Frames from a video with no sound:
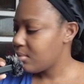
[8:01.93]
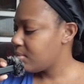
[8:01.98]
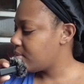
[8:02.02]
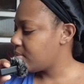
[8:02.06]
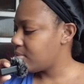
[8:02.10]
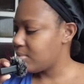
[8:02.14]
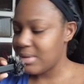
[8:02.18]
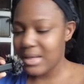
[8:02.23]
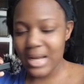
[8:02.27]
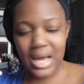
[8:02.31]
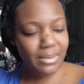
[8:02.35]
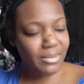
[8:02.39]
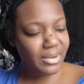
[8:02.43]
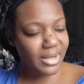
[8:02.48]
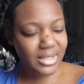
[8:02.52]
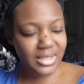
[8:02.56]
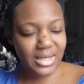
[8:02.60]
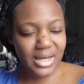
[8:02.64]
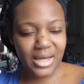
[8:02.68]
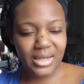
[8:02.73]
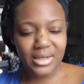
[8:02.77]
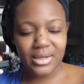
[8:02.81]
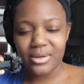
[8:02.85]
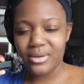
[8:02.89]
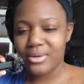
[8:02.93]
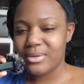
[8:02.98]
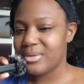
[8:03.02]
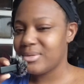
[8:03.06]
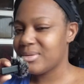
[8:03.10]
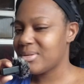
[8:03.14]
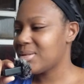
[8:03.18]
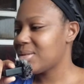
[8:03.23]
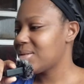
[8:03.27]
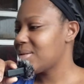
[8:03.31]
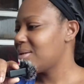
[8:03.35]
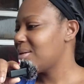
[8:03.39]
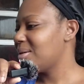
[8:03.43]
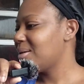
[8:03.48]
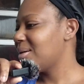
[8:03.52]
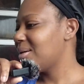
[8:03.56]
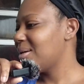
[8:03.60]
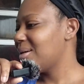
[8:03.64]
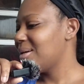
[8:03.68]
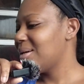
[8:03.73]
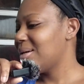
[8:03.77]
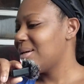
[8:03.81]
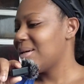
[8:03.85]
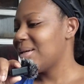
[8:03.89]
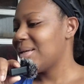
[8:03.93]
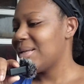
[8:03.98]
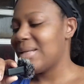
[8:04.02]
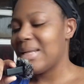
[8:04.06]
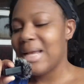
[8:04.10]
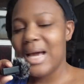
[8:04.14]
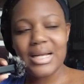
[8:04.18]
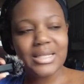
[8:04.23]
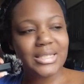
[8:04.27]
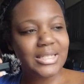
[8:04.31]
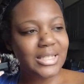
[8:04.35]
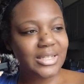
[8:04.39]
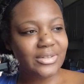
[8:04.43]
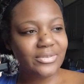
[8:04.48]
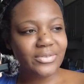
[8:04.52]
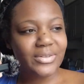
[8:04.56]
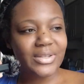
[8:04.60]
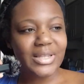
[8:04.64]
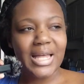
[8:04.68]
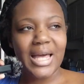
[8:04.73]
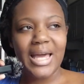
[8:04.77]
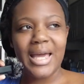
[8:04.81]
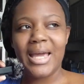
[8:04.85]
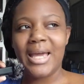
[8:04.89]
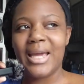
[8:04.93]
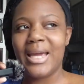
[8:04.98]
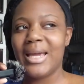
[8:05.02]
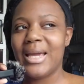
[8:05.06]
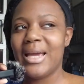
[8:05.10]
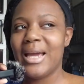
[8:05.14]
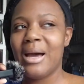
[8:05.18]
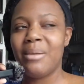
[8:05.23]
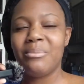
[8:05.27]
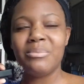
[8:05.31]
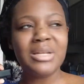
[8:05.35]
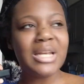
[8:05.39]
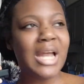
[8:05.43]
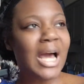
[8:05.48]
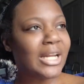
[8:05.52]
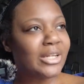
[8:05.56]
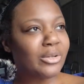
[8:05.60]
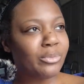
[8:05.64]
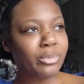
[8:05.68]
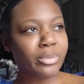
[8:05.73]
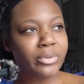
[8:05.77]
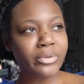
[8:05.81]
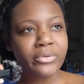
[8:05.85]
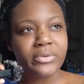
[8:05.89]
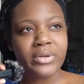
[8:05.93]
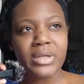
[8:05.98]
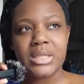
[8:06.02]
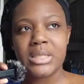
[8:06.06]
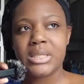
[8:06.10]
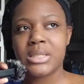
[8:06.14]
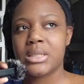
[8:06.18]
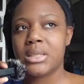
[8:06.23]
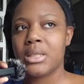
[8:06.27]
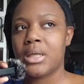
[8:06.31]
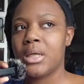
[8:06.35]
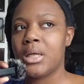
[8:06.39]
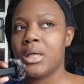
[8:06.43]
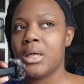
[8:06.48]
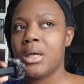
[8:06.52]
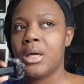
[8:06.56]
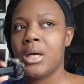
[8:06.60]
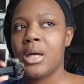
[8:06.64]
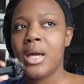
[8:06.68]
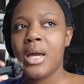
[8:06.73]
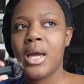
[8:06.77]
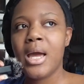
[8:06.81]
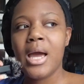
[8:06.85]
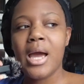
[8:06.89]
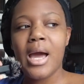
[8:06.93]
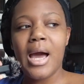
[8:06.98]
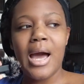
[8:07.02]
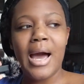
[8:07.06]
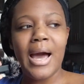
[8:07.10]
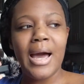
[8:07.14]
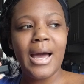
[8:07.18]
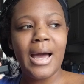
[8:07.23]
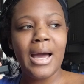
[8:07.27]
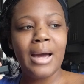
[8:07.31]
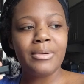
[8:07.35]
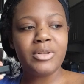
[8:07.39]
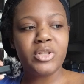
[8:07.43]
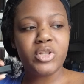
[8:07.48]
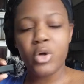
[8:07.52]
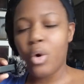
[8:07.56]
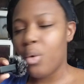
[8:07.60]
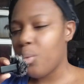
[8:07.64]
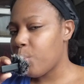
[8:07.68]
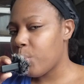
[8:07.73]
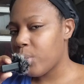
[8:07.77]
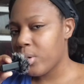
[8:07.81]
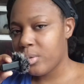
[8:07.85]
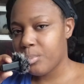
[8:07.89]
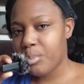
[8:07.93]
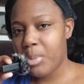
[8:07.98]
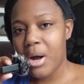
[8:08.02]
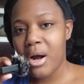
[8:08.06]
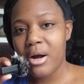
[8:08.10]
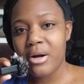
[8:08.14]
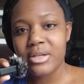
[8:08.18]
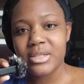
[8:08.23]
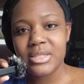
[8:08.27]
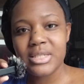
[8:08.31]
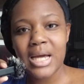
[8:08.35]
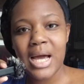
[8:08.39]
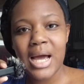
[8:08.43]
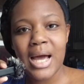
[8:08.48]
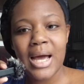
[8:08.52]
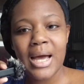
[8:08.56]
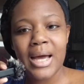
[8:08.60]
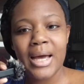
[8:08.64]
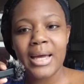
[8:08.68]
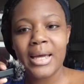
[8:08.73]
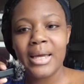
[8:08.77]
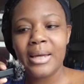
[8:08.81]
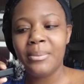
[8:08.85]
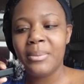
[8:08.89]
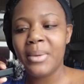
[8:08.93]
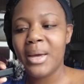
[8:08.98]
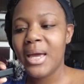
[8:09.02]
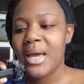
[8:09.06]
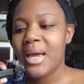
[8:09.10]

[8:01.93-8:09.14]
not McDonald's, not Chick-fil-A. I'm not a barista. I don't work part-time.